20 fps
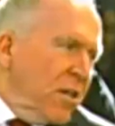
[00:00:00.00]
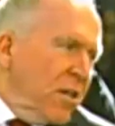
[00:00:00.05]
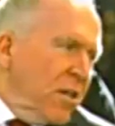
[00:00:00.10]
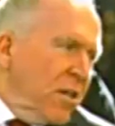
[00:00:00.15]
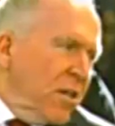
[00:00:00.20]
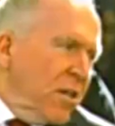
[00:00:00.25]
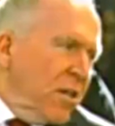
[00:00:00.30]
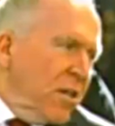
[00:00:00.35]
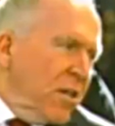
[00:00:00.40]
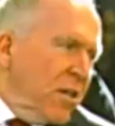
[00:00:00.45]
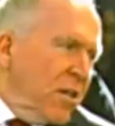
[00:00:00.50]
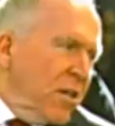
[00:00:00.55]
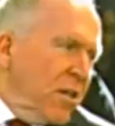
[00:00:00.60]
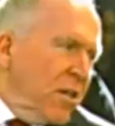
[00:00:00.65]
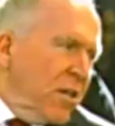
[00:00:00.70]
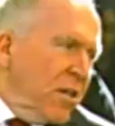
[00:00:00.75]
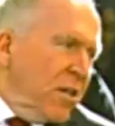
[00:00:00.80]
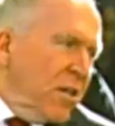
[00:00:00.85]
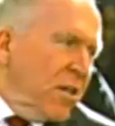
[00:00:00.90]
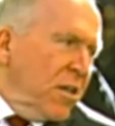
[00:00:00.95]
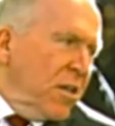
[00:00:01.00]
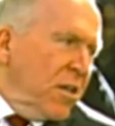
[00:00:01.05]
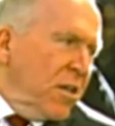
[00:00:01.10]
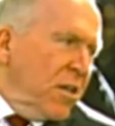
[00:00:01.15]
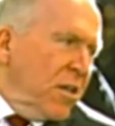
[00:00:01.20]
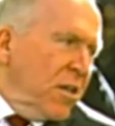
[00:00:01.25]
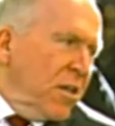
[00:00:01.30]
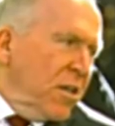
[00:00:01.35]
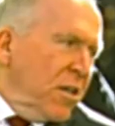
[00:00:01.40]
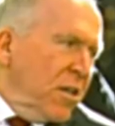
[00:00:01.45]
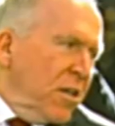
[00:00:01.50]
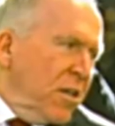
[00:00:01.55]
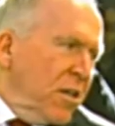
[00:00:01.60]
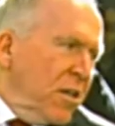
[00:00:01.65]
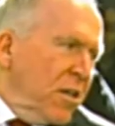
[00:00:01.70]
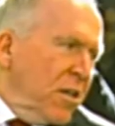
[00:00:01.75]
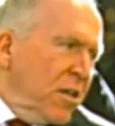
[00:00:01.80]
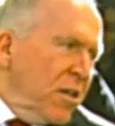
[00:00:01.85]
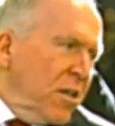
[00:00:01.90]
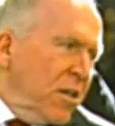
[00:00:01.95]

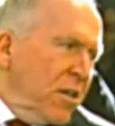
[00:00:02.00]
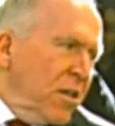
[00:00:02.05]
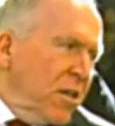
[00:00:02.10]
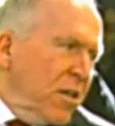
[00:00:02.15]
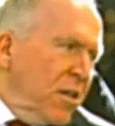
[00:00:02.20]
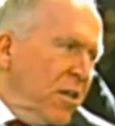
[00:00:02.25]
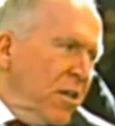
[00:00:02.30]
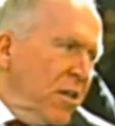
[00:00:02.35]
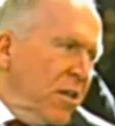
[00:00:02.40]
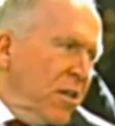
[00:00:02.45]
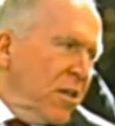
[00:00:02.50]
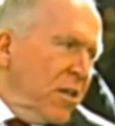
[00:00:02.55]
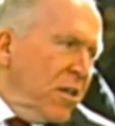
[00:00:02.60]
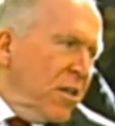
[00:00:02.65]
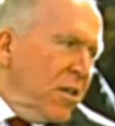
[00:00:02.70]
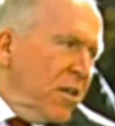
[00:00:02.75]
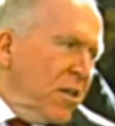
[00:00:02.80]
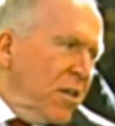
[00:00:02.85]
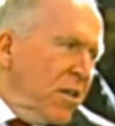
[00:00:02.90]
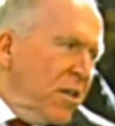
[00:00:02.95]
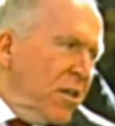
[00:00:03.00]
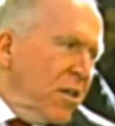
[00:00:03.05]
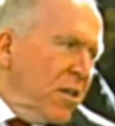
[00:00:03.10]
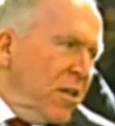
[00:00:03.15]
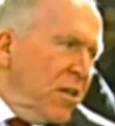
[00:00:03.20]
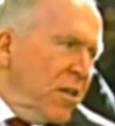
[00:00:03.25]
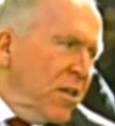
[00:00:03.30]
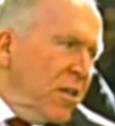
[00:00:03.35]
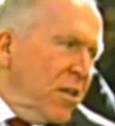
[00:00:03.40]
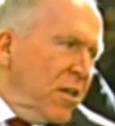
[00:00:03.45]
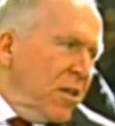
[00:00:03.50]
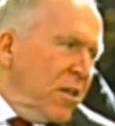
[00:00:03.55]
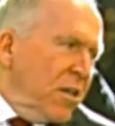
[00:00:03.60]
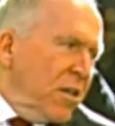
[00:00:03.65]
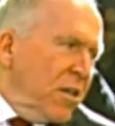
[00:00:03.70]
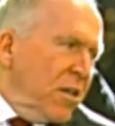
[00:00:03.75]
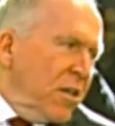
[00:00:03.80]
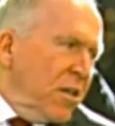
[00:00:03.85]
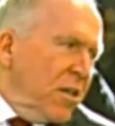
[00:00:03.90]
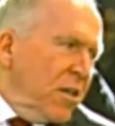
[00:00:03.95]

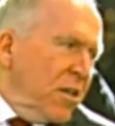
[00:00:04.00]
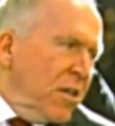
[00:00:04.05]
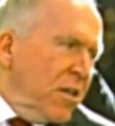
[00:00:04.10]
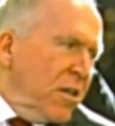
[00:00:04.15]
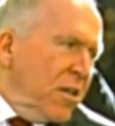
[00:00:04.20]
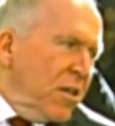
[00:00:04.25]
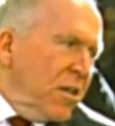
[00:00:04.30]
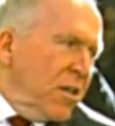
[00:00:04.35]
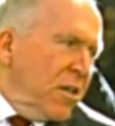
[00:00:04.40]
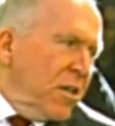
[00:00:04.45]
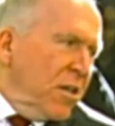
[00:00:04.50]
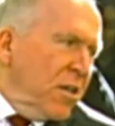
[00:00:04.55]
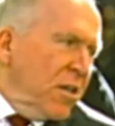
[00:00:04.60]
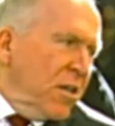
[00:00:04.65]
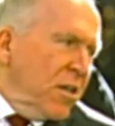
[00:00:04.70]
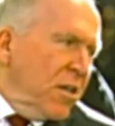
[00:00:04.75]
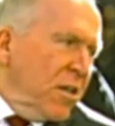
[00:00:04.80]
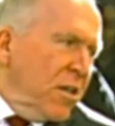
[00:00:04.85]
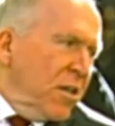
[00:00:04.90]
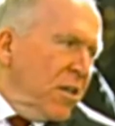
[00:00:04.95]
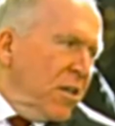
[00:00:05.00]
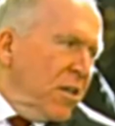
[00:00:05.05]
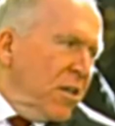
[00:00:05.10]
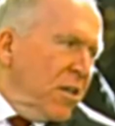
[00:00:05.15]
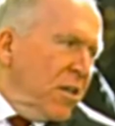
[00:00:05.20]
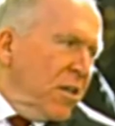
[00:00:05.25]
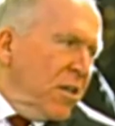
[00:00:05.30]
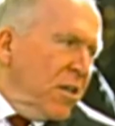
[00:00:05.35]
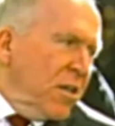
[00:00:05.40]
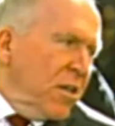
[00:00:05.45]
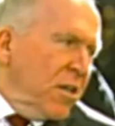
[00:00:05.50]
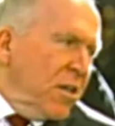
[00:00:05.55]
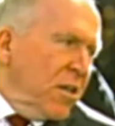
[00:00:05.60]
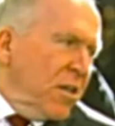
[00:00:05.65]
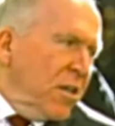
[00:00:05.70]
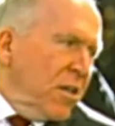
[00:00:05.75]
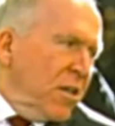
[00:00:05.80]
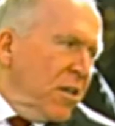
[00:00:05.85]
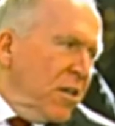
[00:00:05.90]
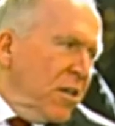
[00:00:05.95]

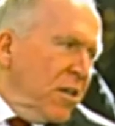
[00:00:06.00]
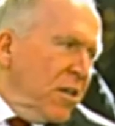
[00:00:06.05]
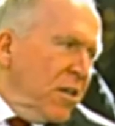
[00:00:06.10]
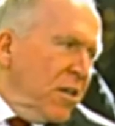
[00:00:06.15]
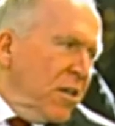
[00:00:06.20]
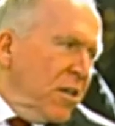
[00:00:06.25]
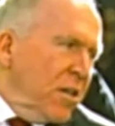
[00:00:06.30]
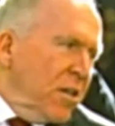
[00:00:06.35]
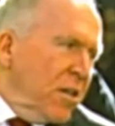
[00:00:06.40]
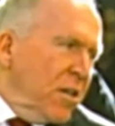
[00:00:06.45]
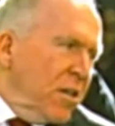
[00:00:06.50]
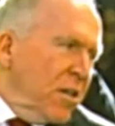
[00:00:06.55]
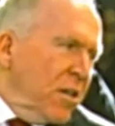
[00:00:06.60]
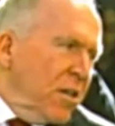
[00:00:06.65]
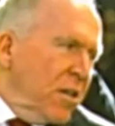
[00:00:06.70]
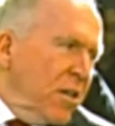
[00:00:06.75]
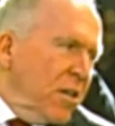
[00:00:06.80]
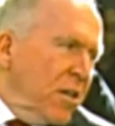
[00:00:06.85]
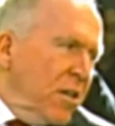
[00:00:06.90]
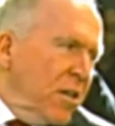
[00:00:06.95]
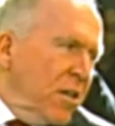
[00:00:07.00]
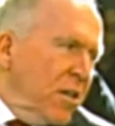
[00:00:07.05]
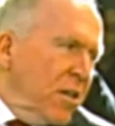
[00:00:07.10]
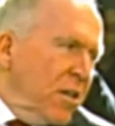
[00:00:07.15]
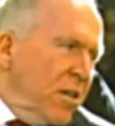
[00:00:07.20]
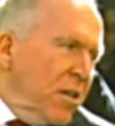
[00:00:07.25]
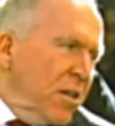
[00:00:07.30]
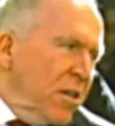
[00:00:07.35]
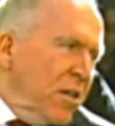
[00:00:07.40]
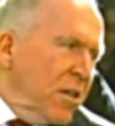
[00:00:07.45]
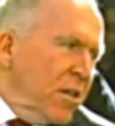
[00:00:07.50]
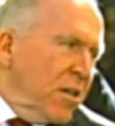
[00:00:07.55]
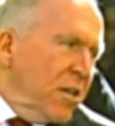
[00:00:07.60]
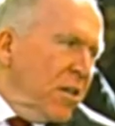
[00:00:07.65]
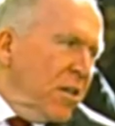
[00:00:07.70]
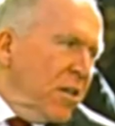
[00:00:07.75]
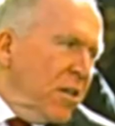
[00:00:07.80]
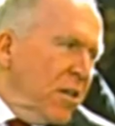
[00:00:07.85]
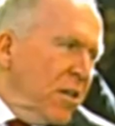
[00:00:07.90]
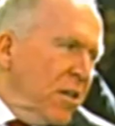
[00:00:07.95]
No words are spoken by the person on screen.